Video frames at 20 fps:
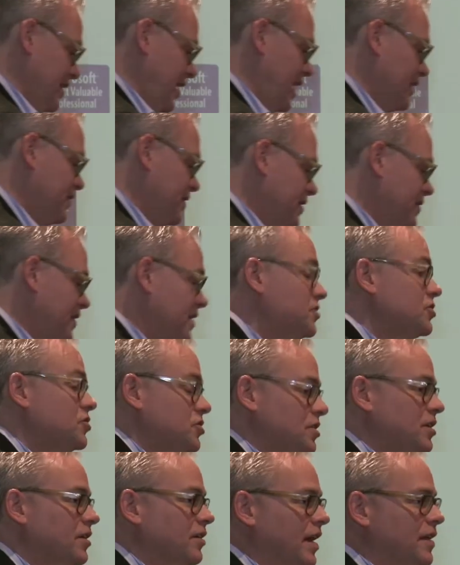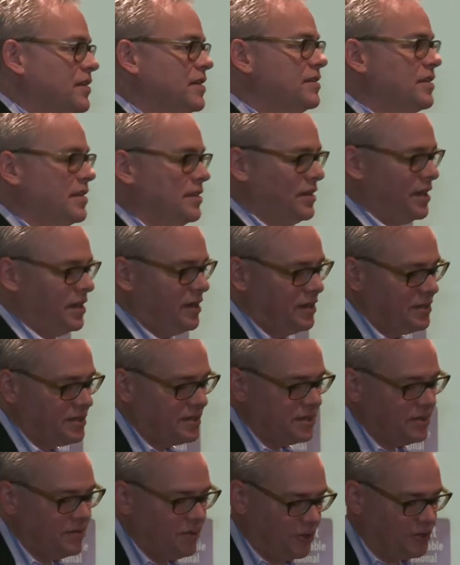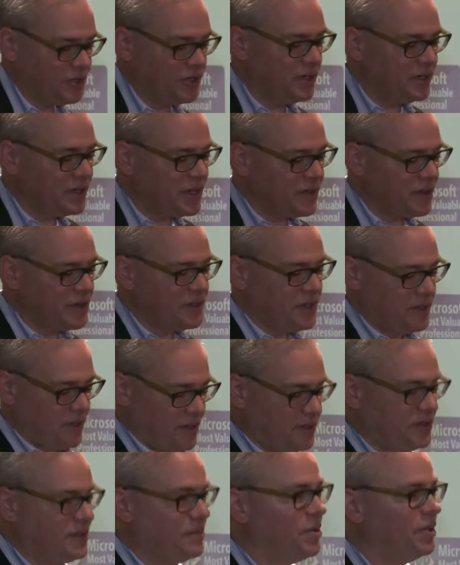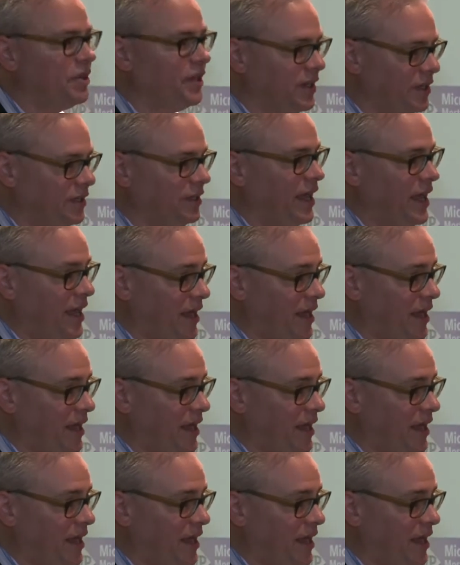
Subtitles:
I think that's true. I think that there's the political